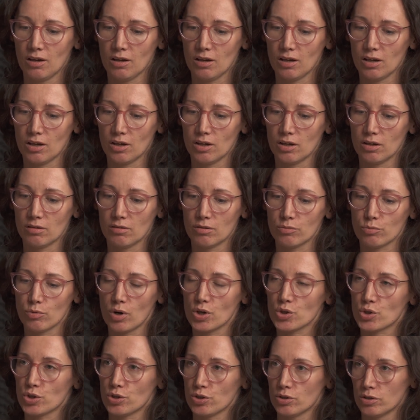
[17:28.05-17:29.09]

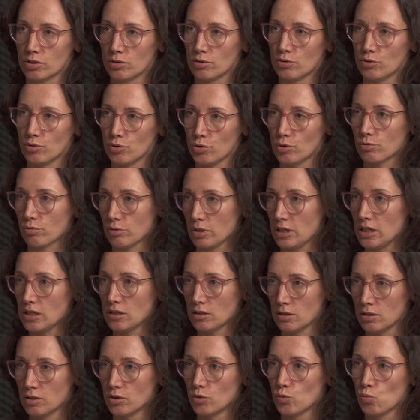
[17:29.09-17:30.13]

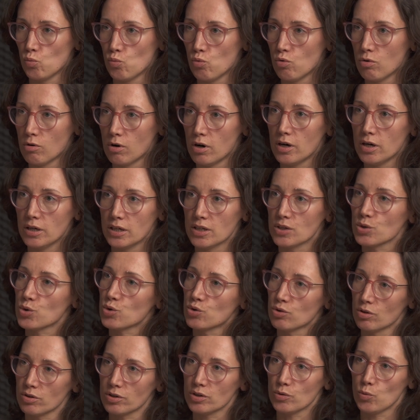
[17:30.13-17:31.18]
Russian-Ukrainian war
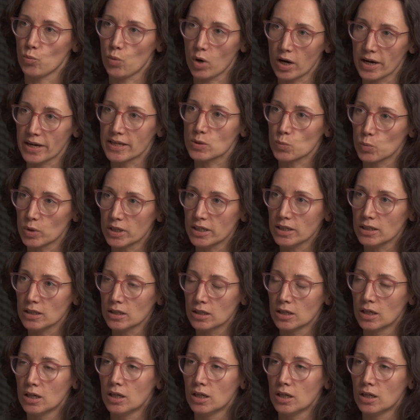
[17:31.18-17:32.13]
is not a wise one.